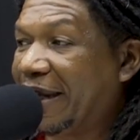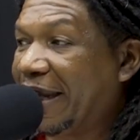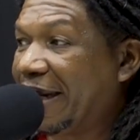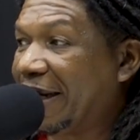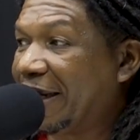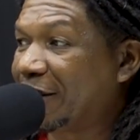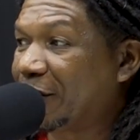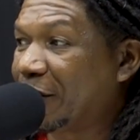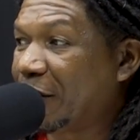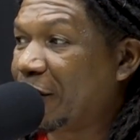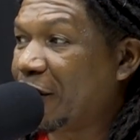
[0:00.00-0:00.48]

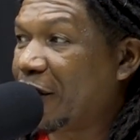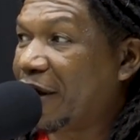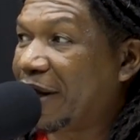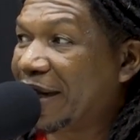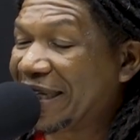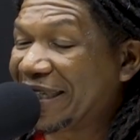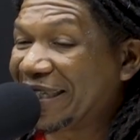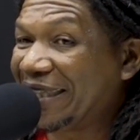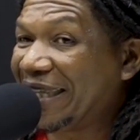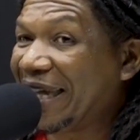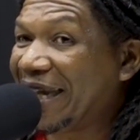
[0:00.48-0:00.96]
And as
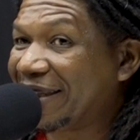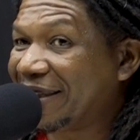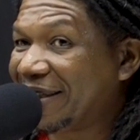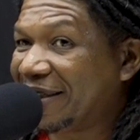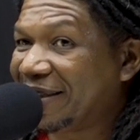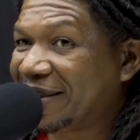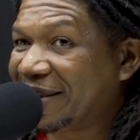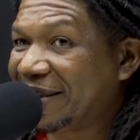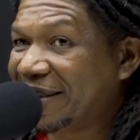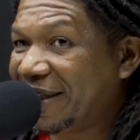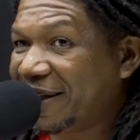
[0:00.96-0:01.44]
long as that
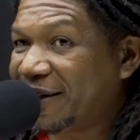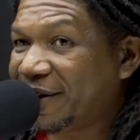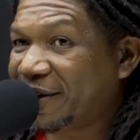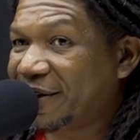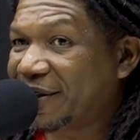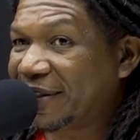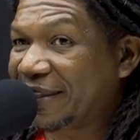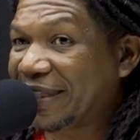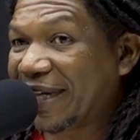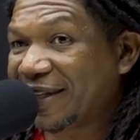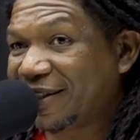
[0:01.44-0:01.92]
is
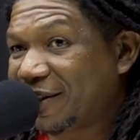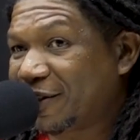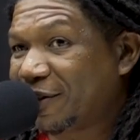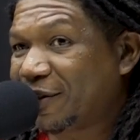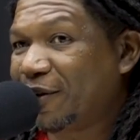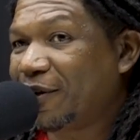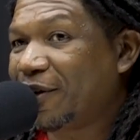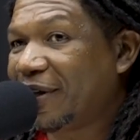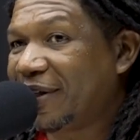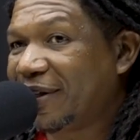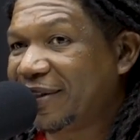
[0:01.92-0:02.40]
there, that is
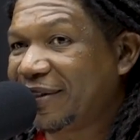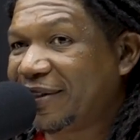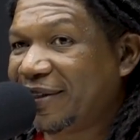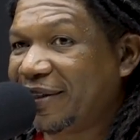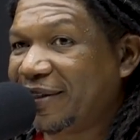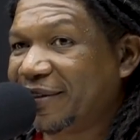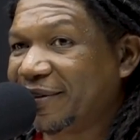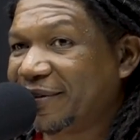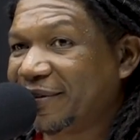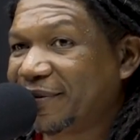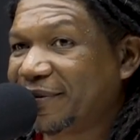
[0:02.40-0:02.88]

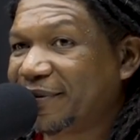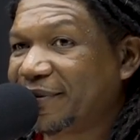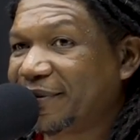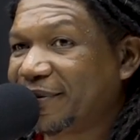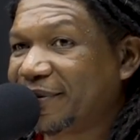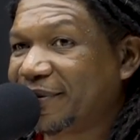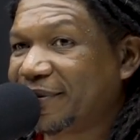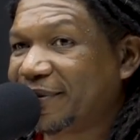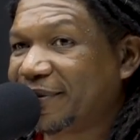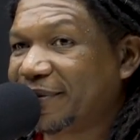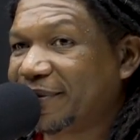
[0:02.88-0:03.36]
loyalty.
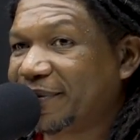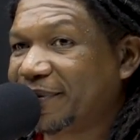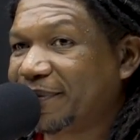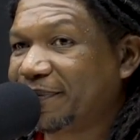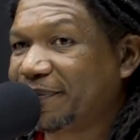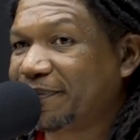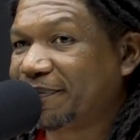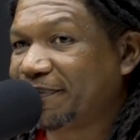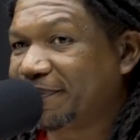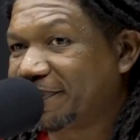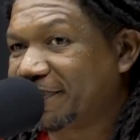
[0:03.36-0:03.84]

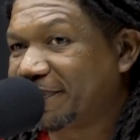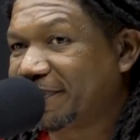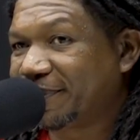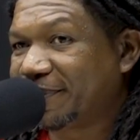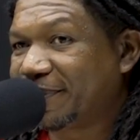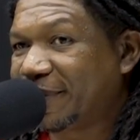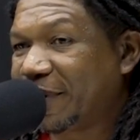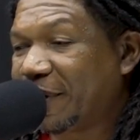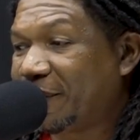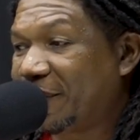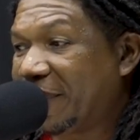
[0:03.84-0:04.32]

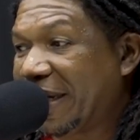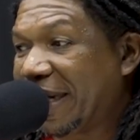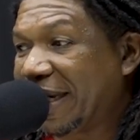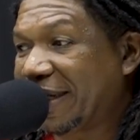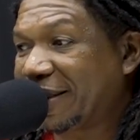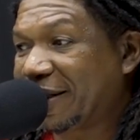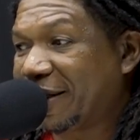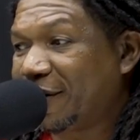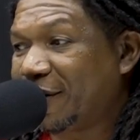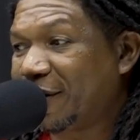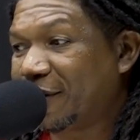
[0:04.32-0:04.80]
You're
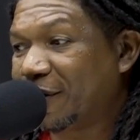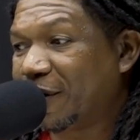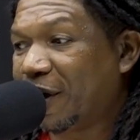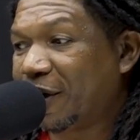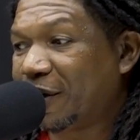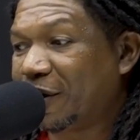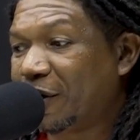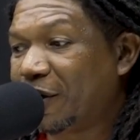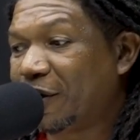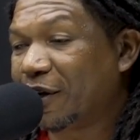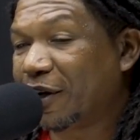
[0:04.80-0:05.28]
reacting on
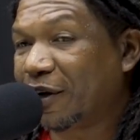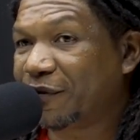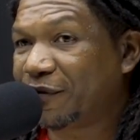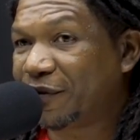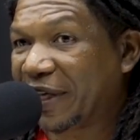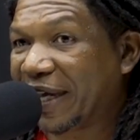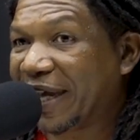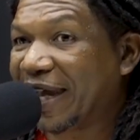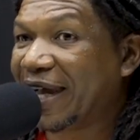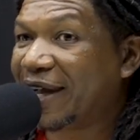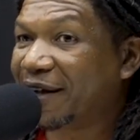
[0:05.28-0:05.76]
the love
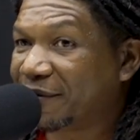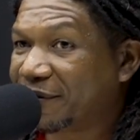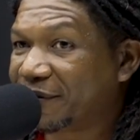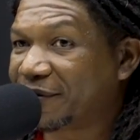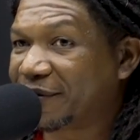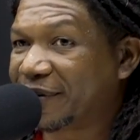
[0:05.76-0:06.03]
you have.